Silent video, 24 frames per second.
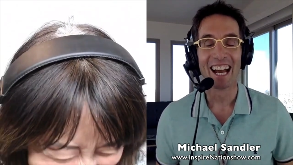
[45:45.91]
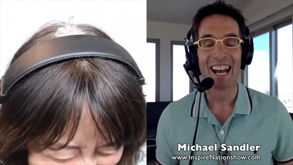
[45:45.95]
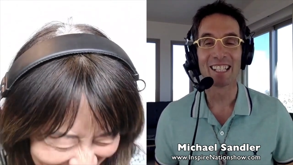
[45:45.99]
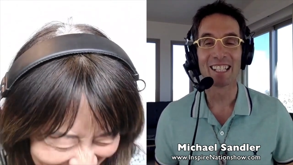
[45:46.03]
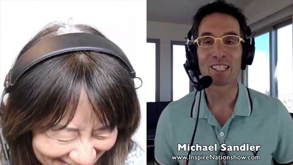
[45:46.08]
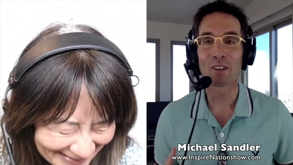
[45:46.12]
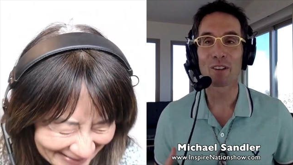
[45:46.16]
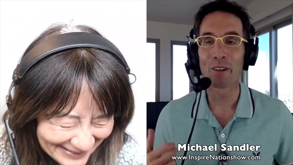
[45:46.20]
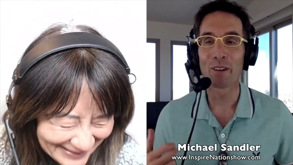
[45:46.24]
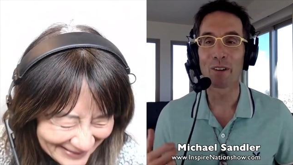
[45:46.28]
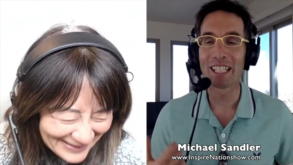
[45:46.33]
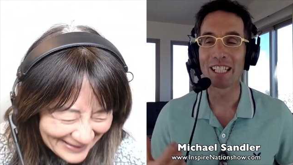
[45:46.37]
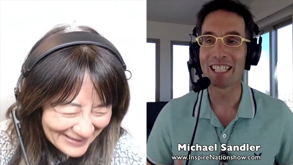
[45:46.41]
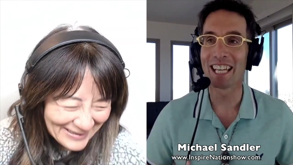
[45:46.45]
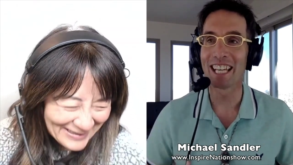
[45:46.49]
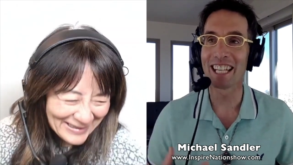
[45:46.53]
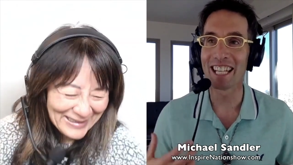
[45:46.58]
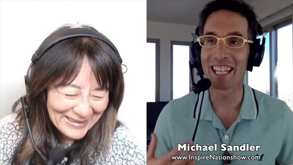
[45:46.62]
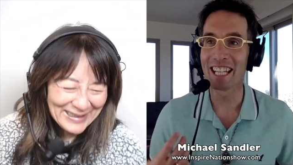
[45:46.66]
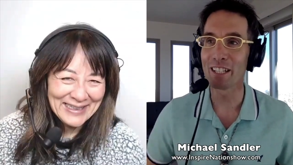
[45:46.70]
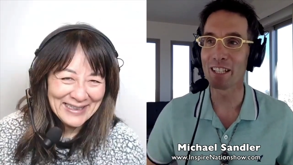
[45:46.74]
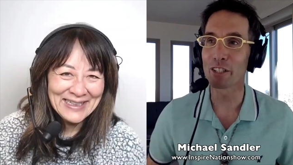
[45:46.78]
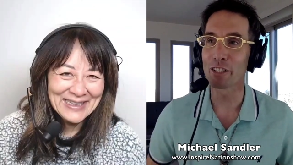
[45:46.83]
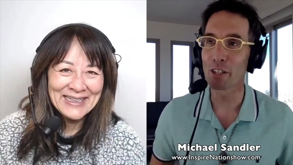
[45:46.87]
Speaker 1: and so we
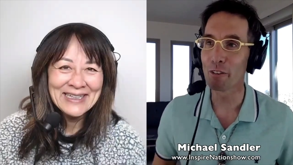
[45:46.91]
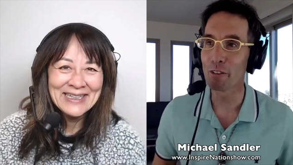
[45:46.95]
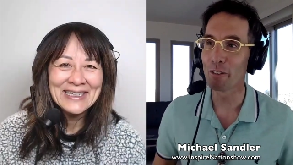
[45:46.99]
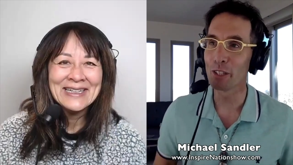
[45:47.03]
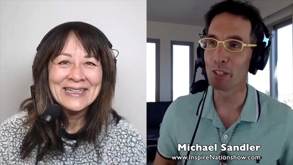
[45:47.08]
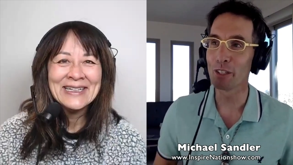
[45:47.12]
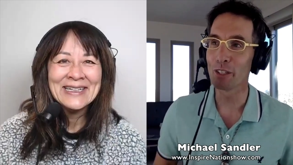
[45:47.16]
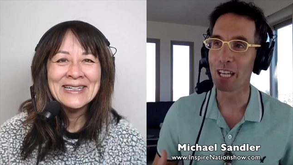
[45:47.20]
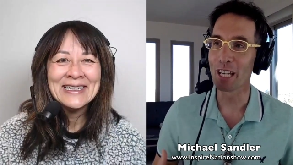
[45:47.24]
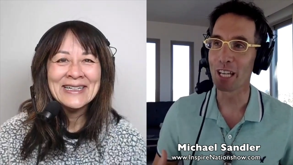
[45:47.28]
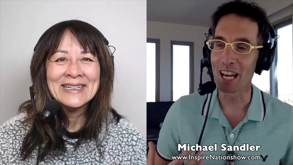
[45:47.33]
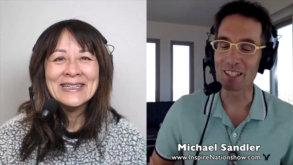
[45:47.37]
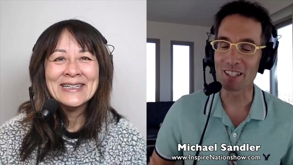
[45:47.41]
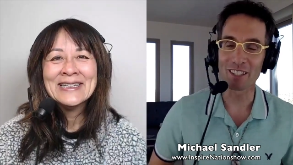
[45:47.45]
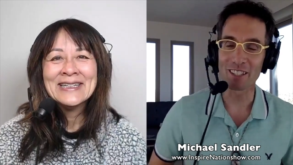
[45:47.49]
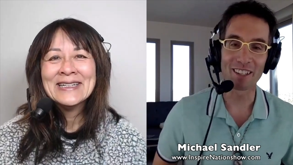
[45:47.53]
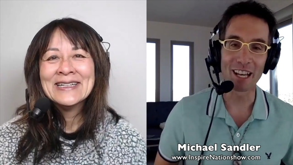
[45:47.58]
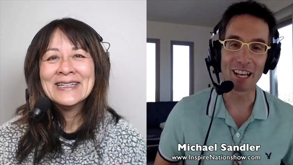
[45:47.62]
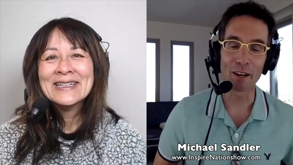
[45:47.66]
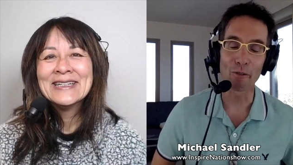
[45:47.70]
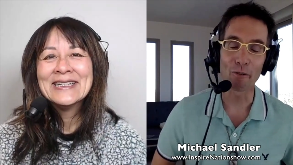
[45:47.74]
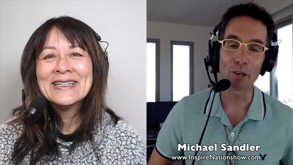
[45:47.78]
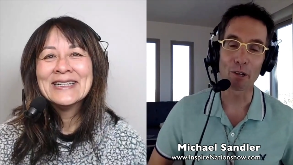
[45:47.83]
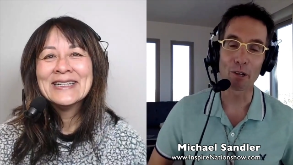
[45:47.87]
did an interview
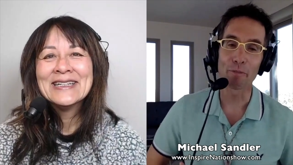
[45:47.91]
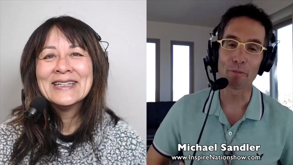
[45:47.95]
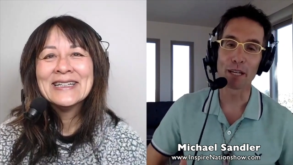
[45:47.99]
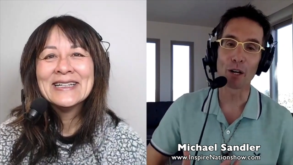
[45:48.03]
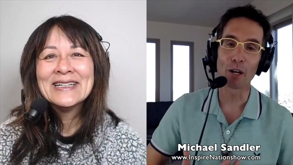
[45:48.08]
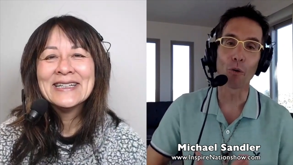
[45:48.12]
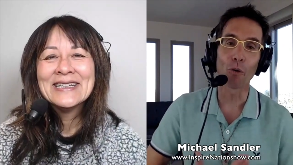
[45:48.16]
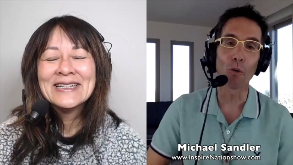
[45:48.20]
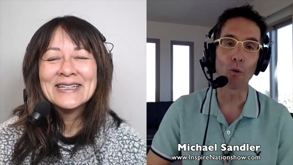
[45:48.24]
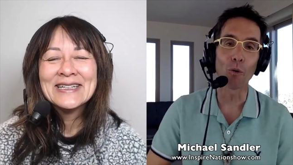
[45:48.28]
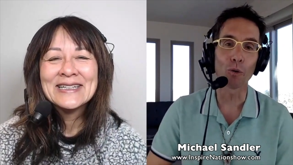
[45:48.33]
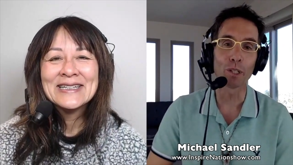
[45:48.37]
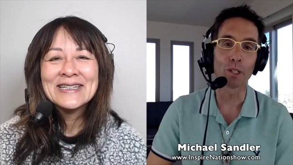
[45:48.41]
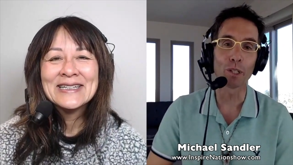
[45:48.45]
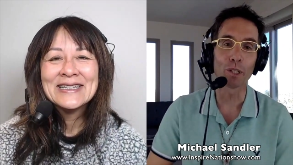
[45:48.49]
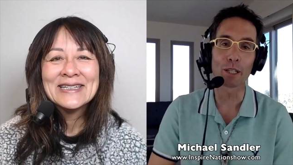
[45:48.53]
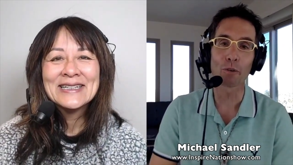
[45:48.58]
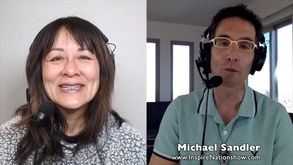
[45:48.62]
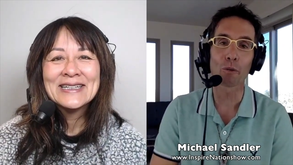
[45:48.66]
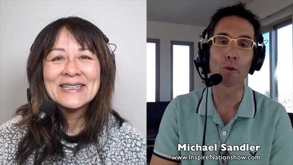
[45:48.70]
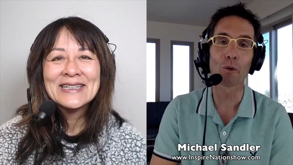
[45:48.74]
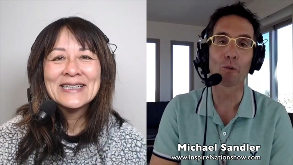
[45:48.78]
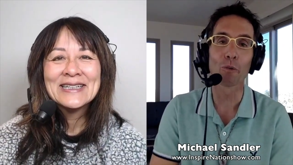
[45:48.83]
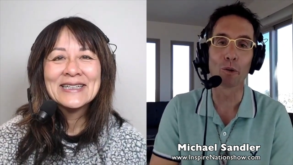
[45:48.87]
yesterday with me
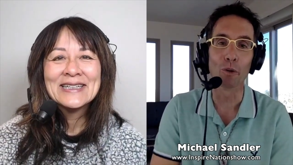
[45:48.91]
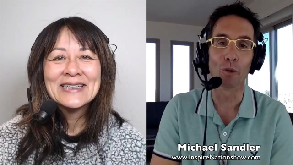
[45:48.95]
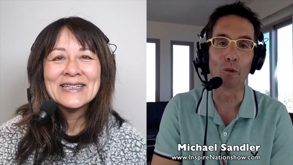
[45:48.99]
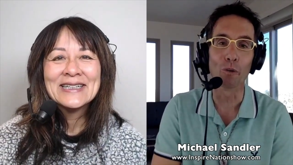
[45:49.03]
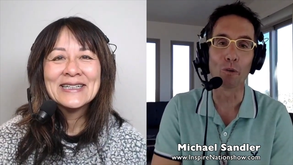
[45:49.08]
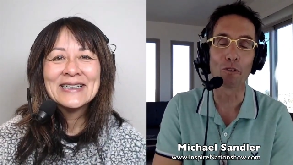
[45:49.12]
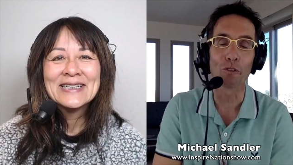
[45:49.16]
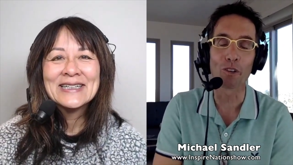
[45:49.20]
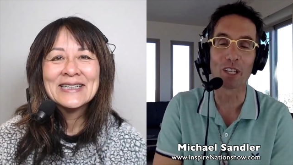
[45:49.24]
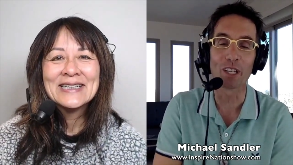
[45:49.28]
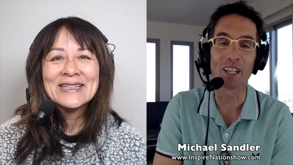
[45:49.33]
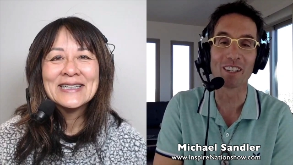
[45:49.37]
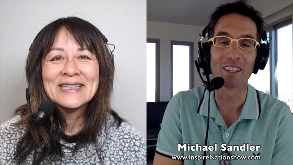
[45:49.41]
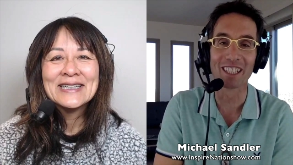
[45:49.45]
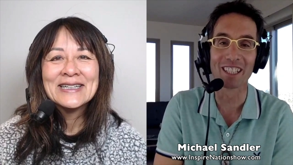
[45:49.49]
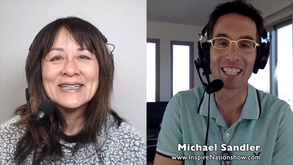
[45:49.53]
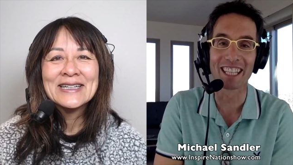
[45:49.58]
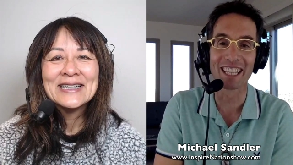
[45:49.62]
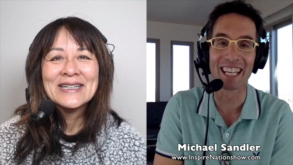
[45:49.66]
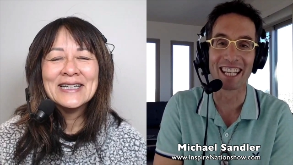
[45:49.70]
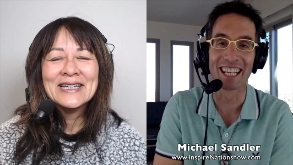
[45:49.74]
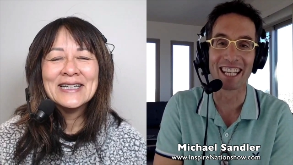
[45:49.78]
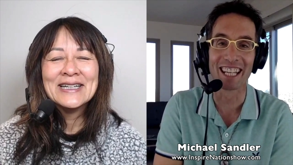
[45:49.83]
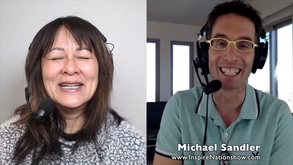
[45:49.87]
holding Ruru for
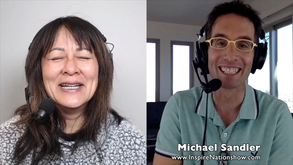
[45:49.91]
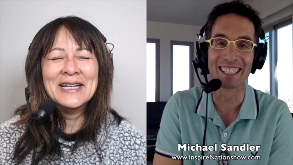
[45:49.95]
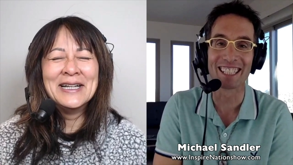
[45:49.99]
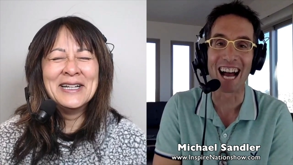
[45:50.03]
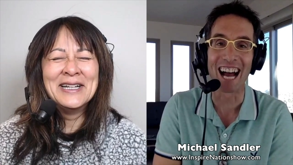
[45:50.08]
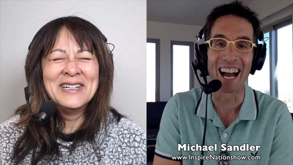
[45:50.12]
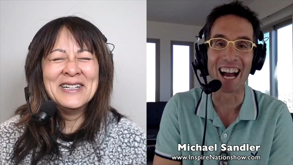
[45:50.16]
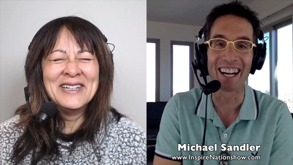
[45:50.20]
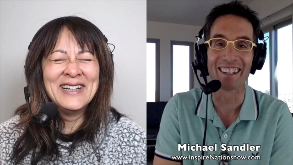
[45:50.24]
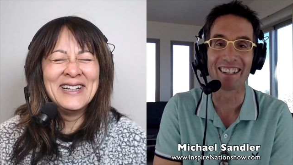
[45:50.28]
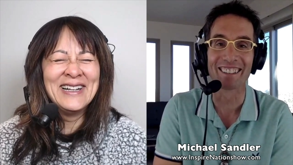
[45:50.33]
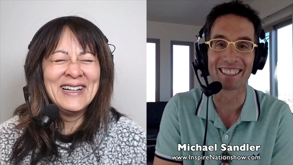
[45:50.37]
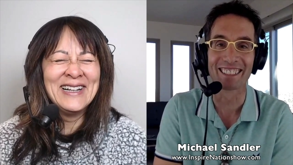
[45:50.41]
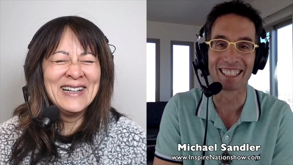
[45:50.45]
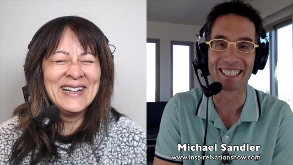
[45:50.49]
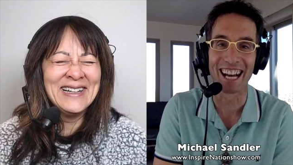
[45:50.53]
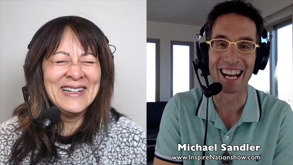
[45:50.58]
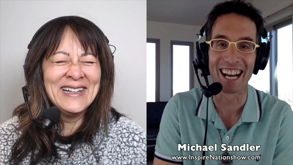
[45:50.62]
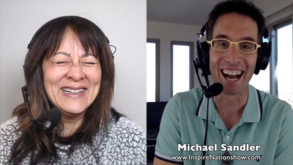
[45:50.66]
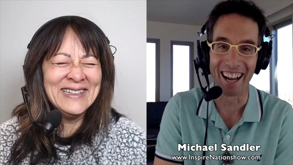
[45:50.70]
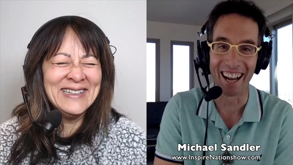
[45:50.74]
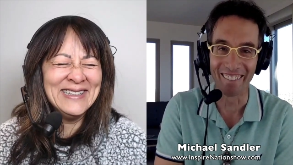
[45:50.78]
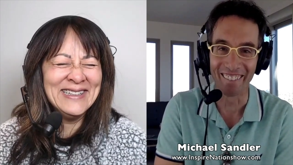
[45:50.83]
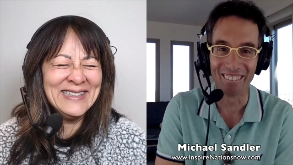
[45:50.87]
nearly the
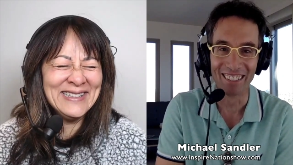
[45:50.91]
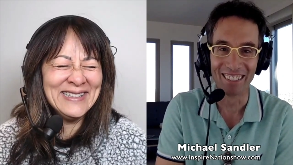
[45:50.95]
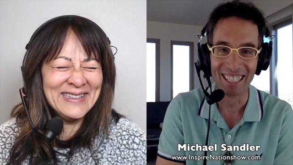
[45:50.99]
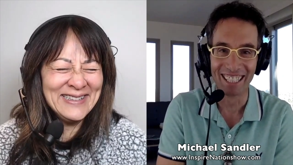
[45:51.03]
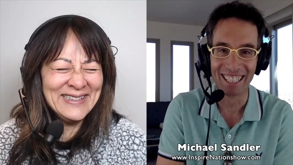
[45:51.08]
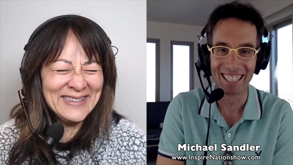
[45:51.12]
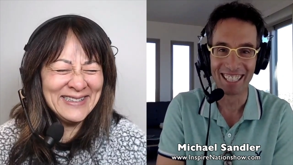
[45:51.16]
entire time.